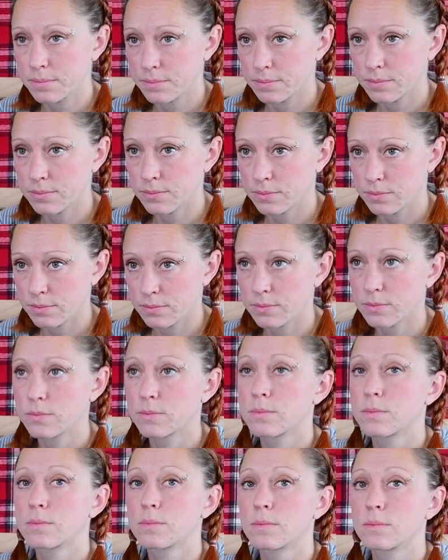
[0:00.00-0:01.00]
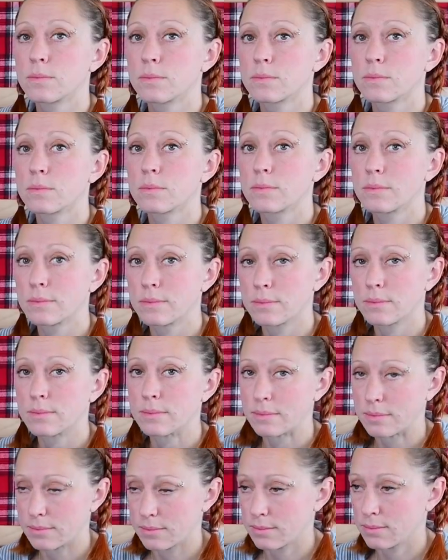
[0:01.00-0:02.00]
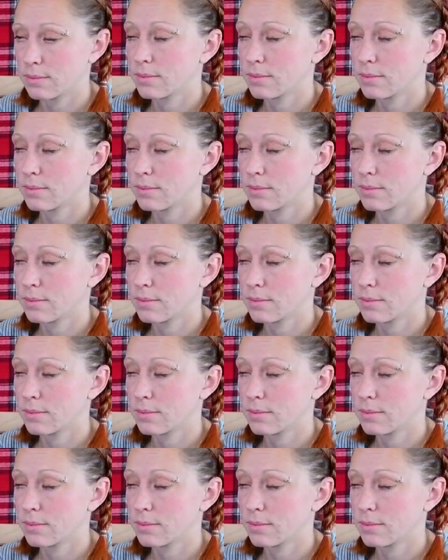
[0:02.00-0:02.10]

The person shown says nothing.